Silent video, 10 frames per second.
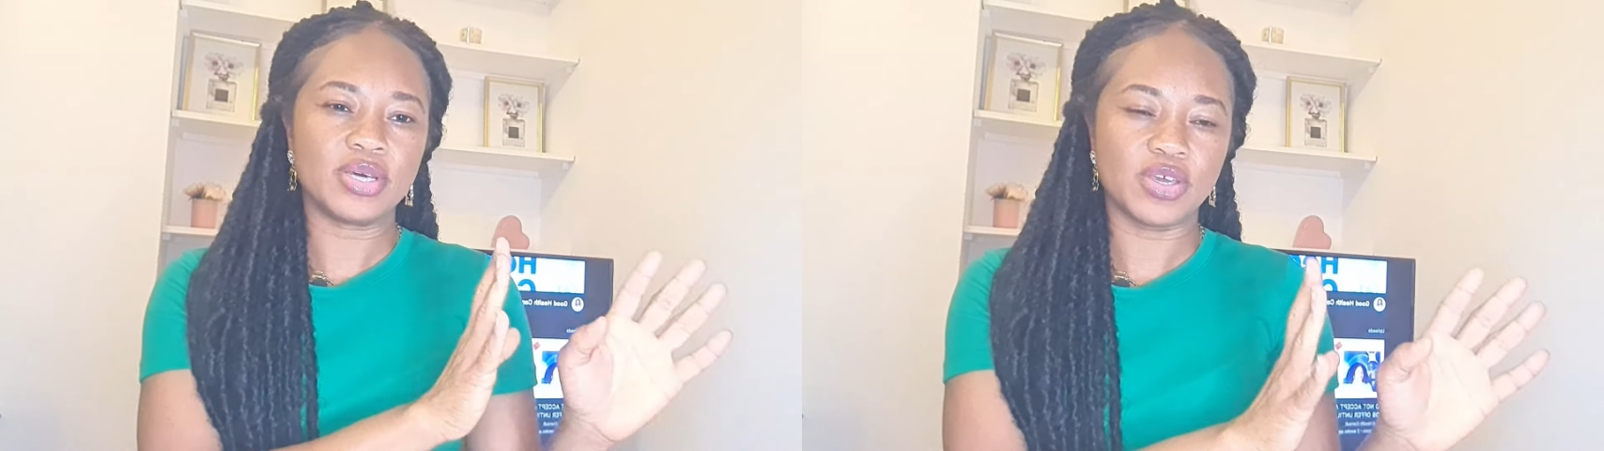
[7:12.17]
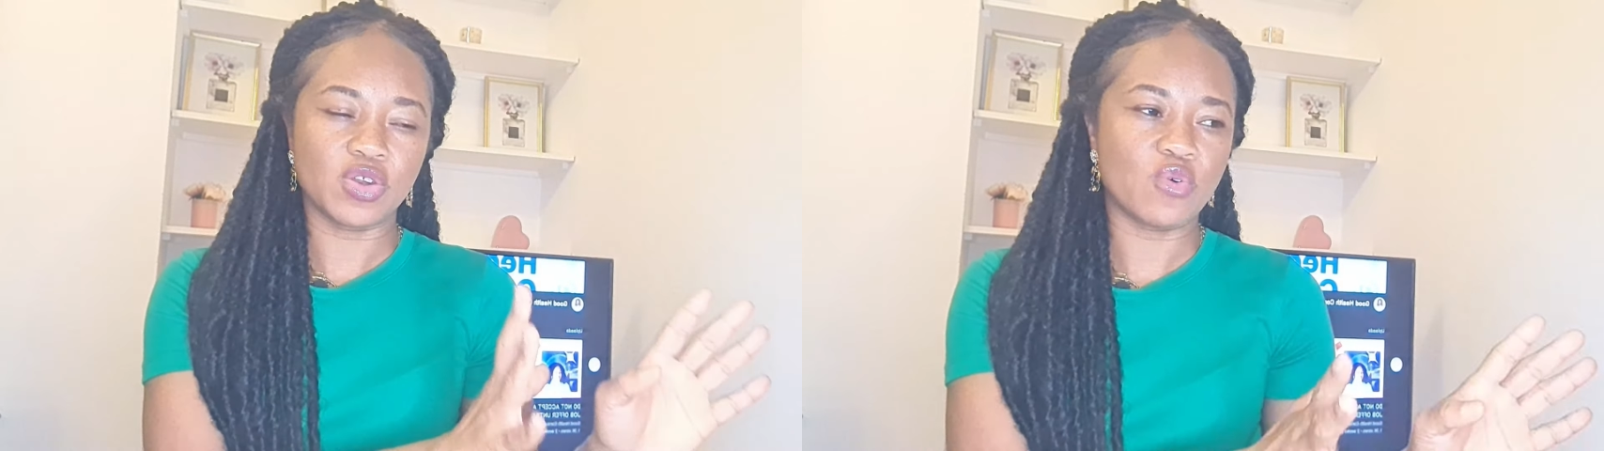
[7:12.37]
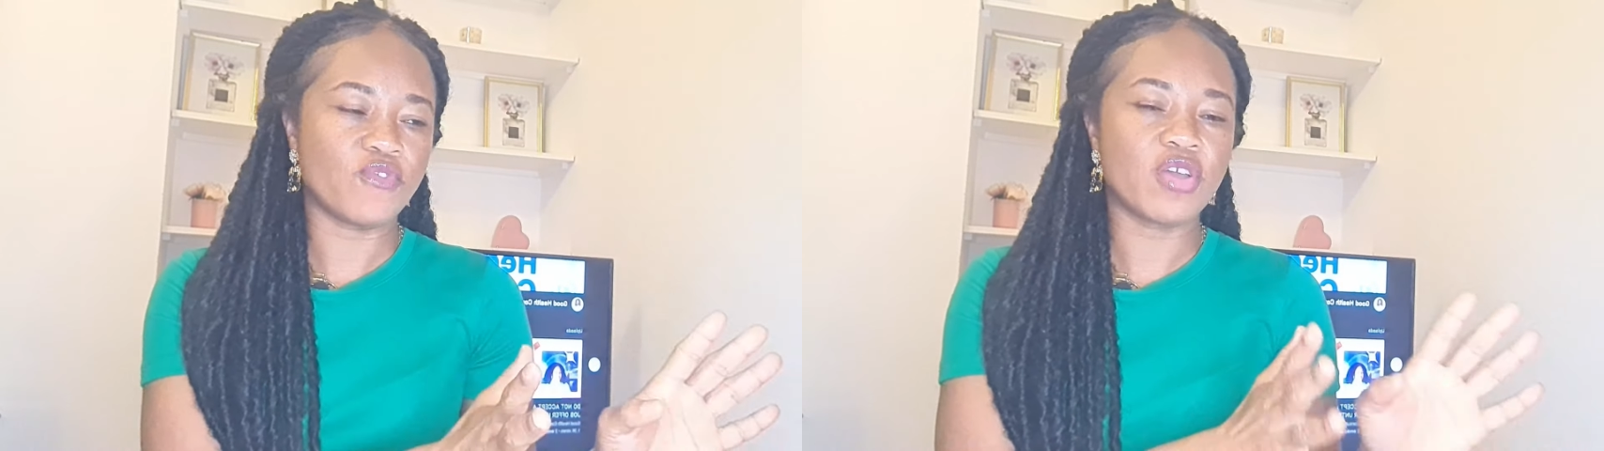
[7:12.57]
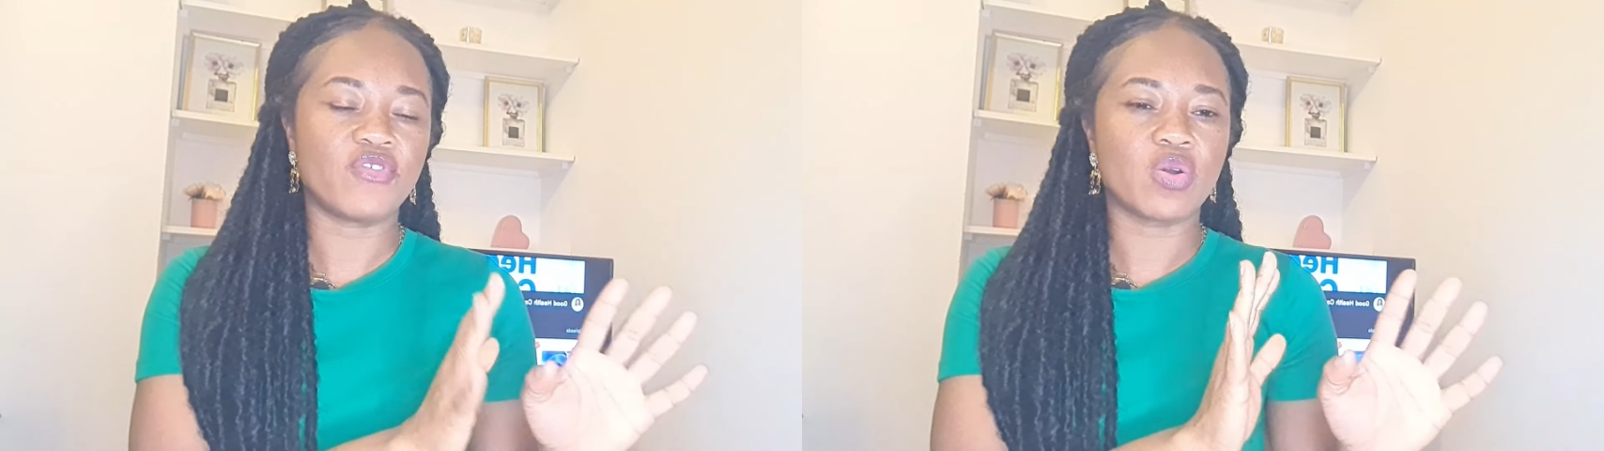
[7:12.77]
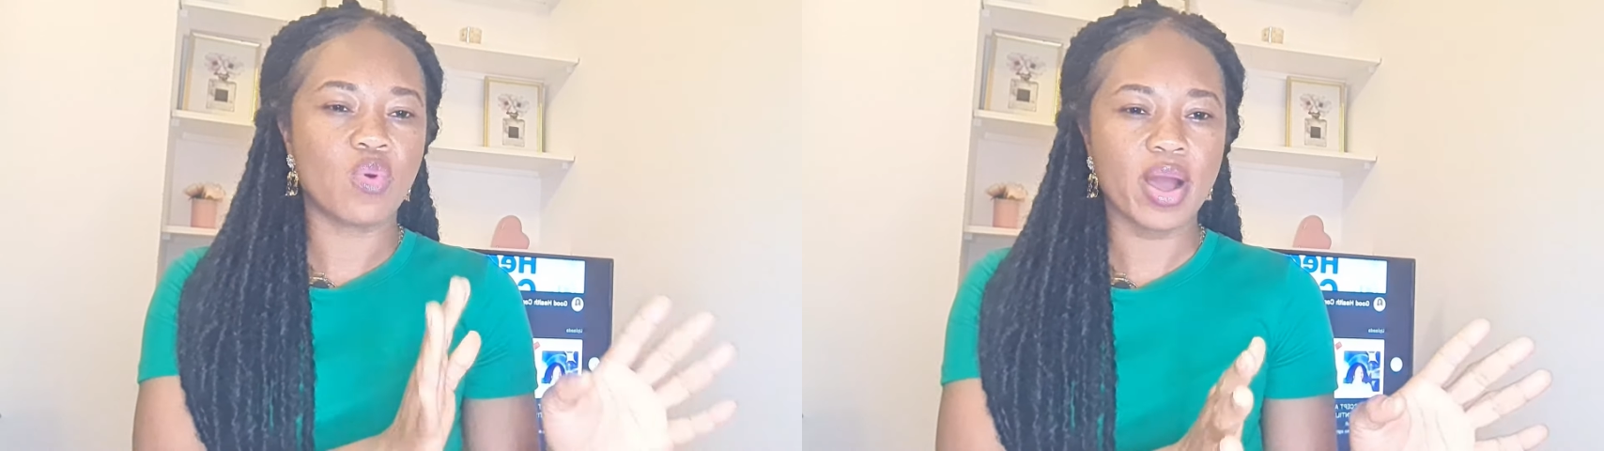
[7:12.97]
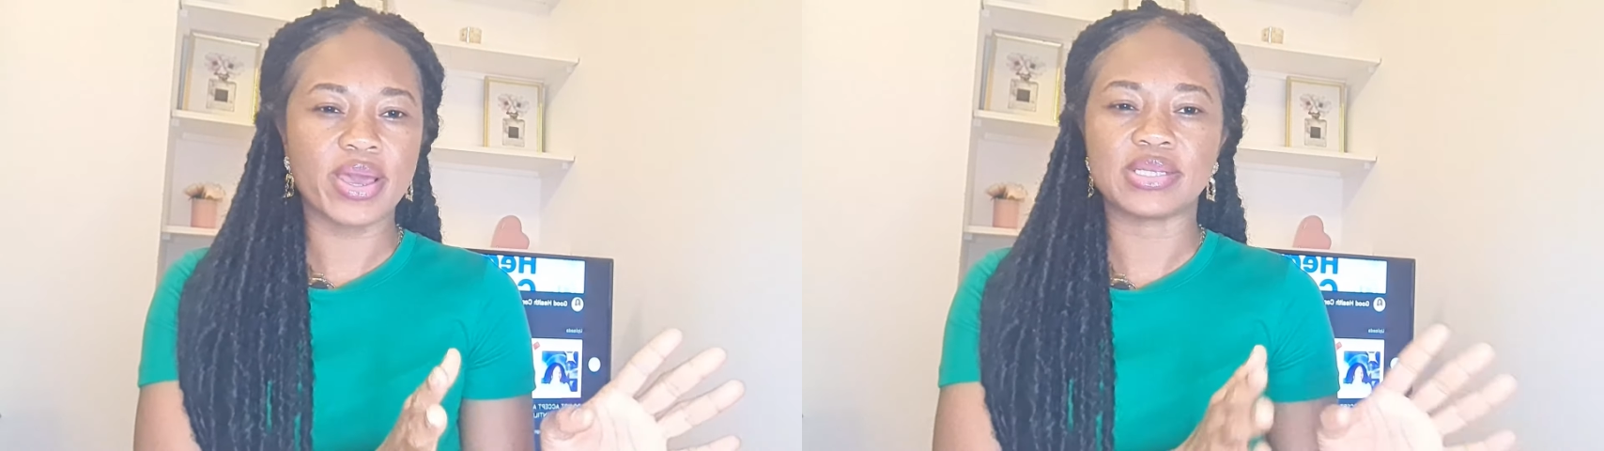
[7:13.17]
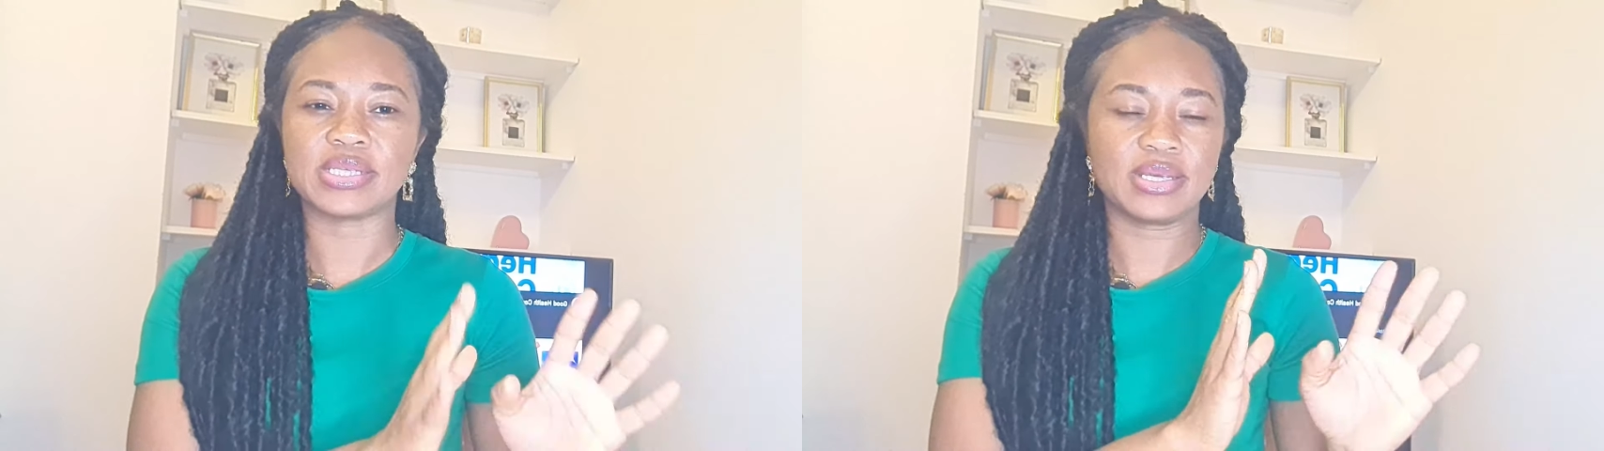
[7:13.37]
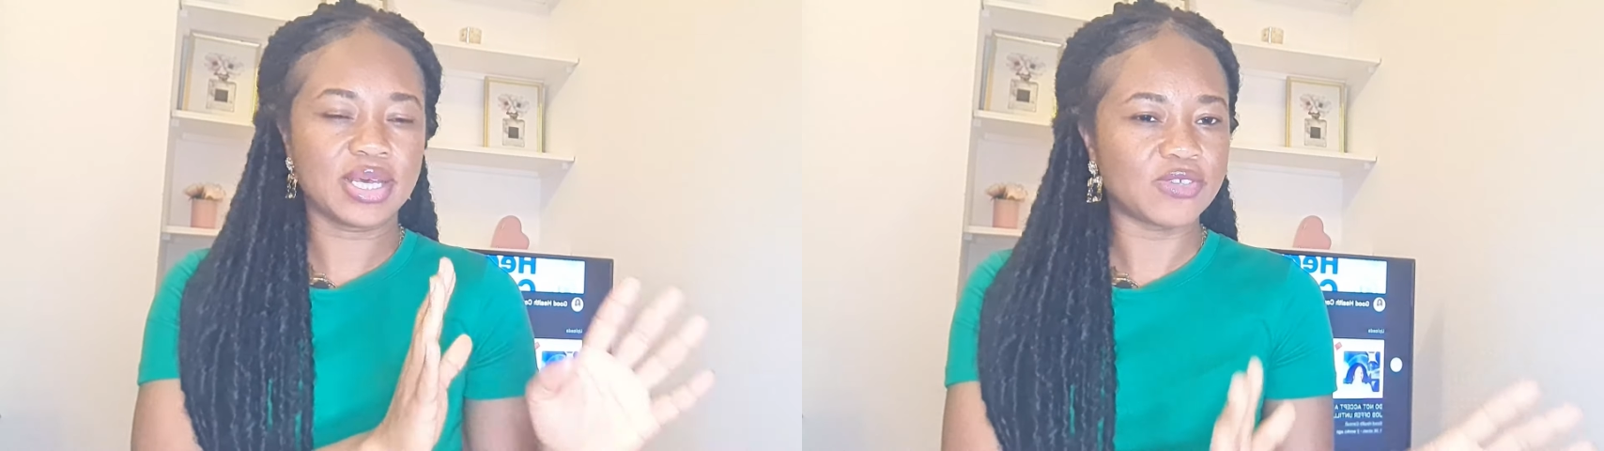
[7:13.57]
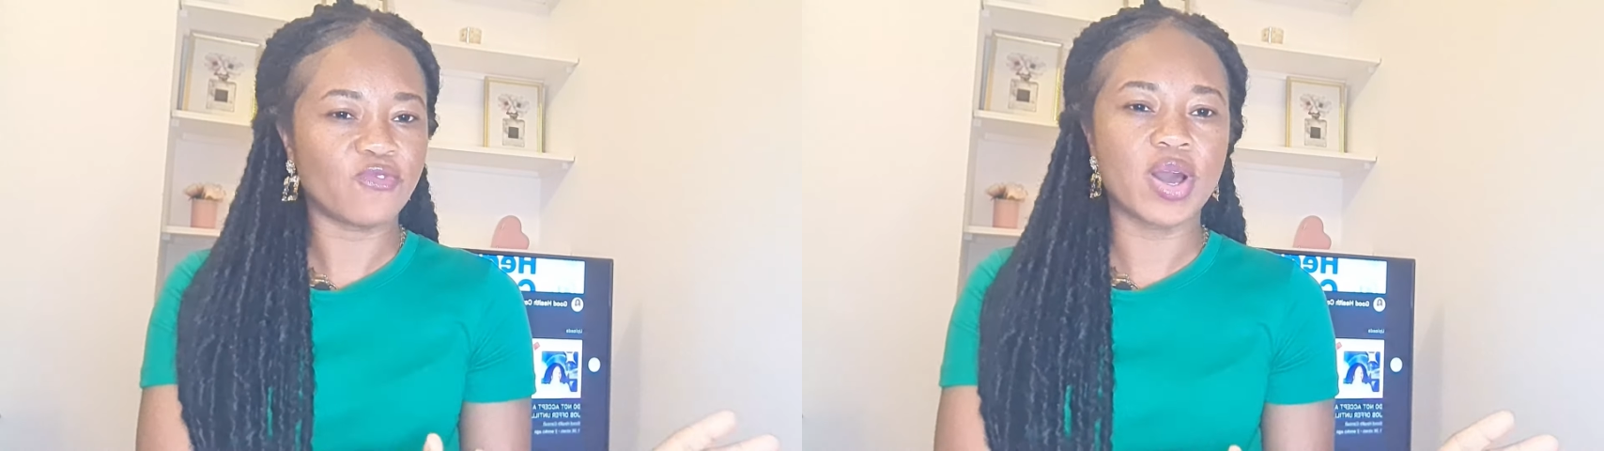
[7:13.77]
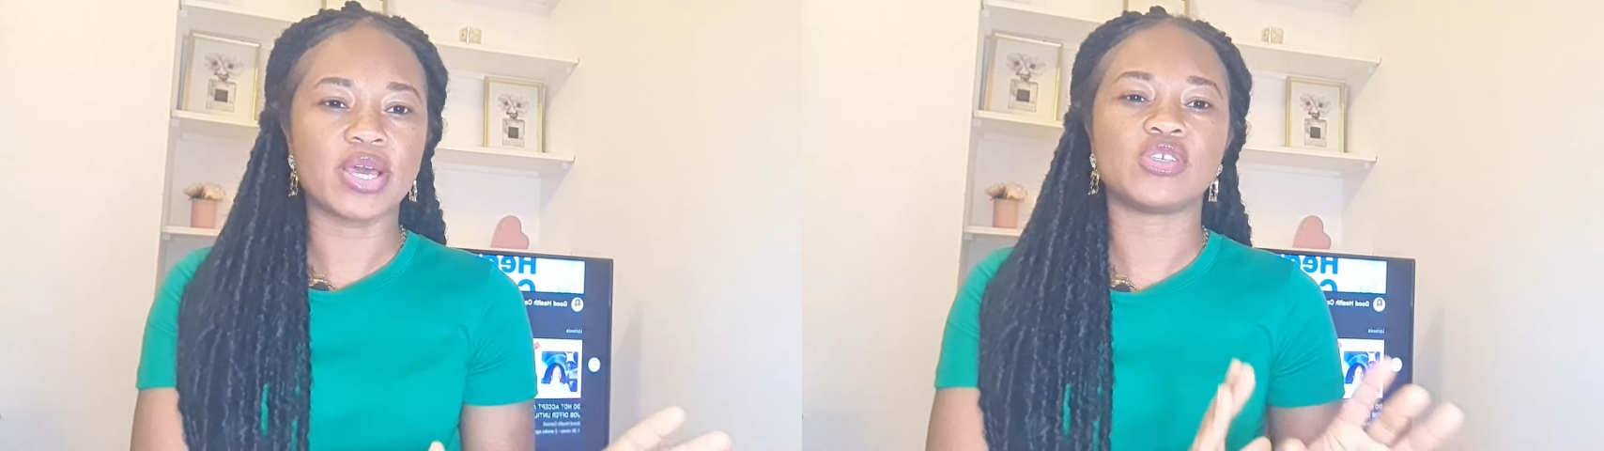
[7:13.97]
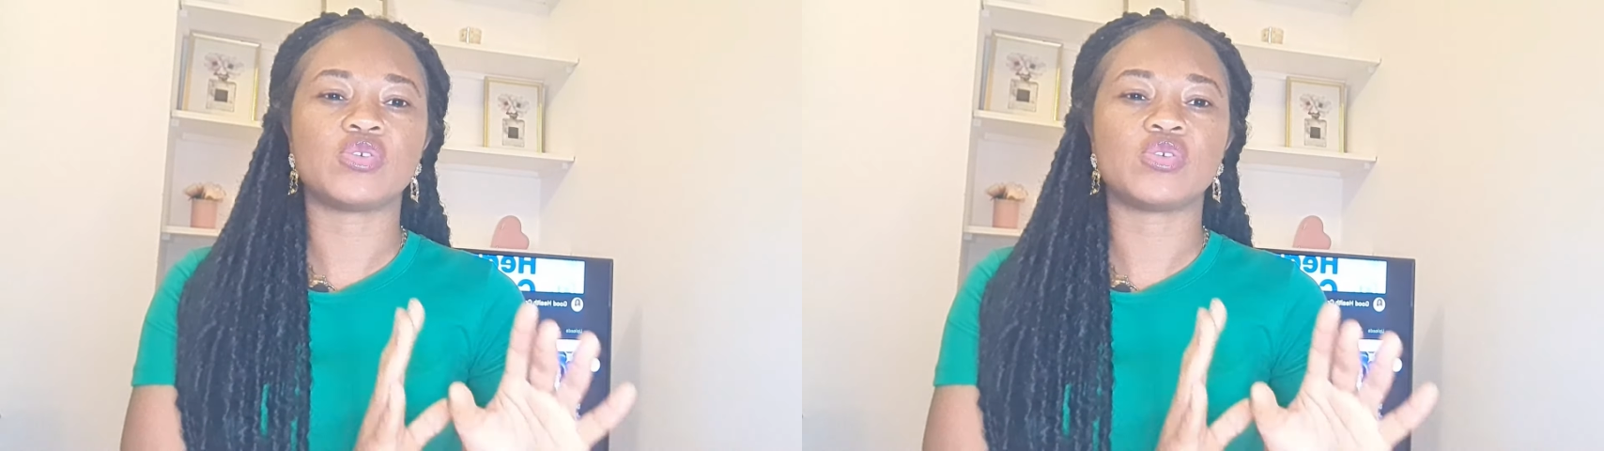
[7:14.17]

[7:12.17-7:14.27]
you know, very, very quiet. It's fine.